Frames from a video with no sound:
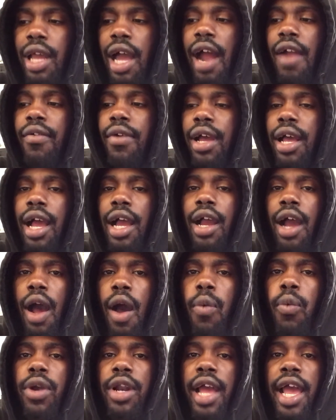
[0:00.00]
I
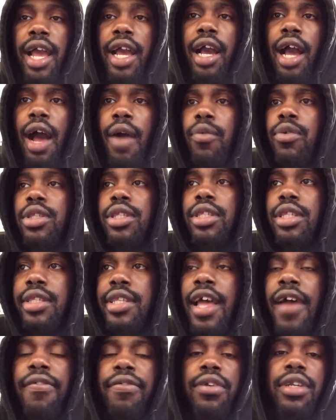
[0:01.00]

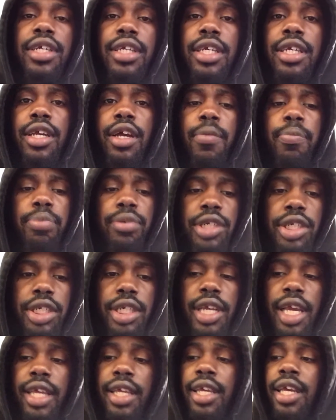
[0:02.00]
would definitely
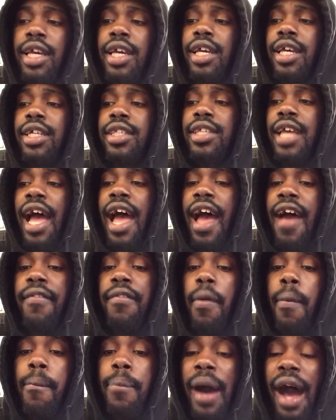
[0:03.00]
appreciate to
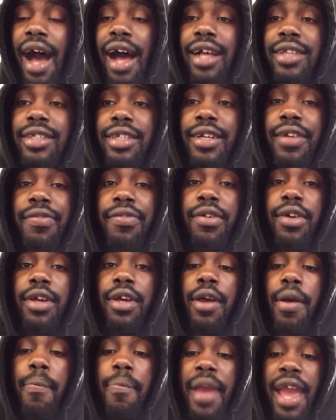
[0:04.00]
have positive
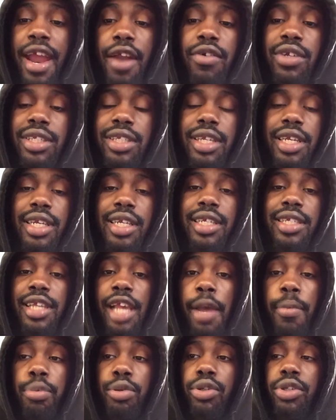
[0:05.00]
parenting
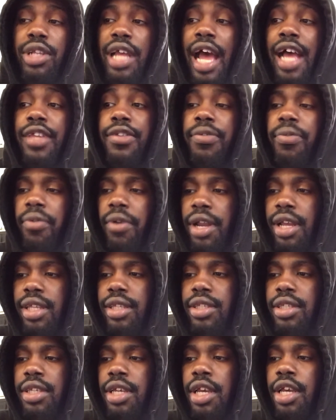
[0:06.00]
examples as
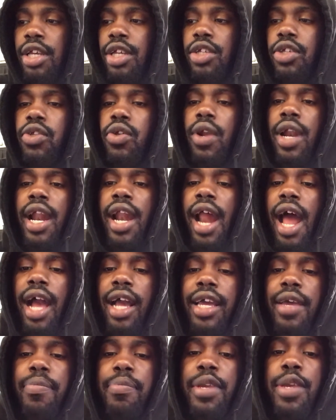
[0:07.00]
friends, so that
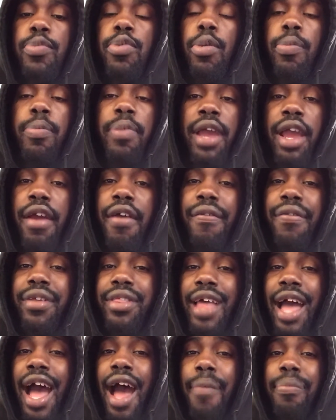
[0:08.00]
I can be prepared for
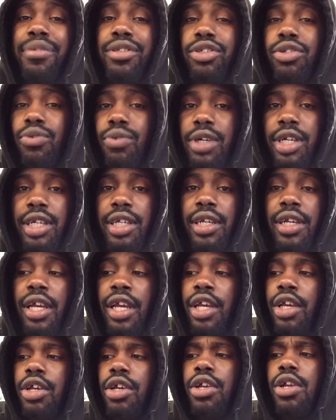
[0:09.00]
that opportunity,
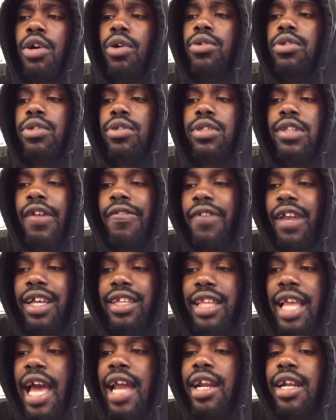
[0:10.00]
so stuff
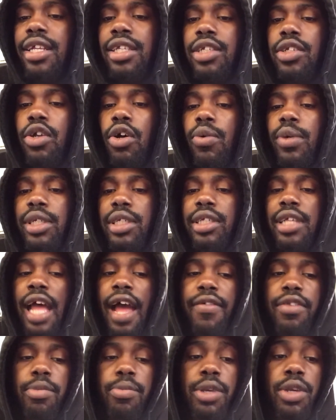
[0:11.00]
like that. It doesn't always just
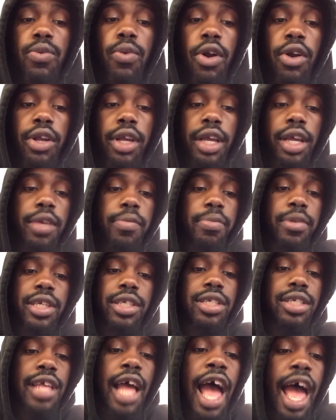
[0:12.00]
have to be work. It could be
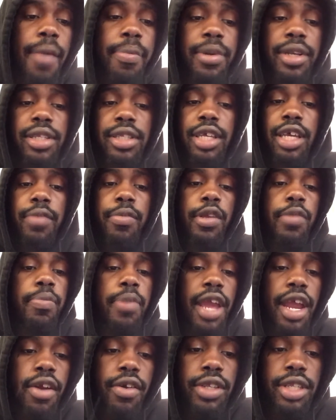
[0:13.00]
just happiness. It could be
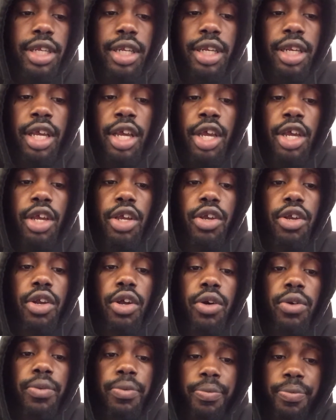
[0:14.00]
parenting,
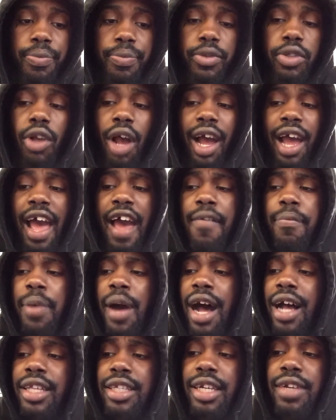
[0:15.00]
so I can have
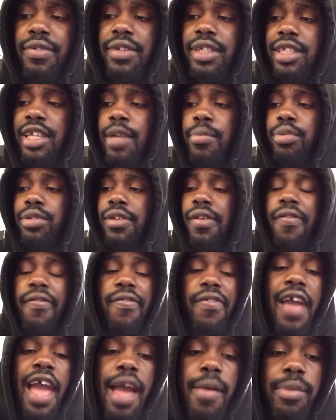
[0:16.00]
positive examples of
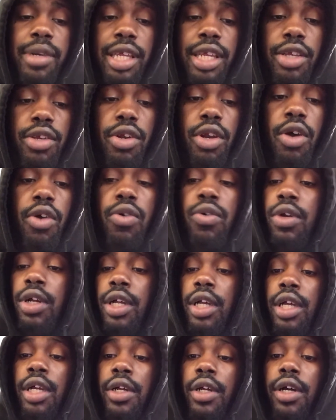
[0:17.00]
family,
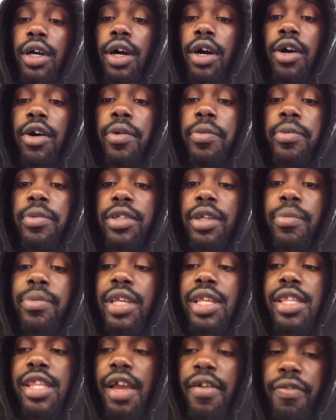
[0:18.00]

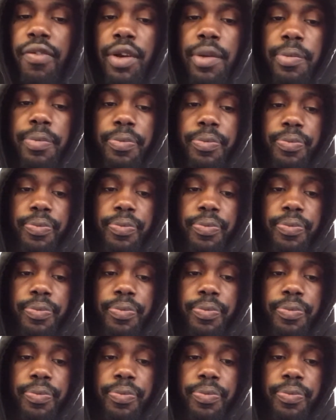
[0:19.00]
something different,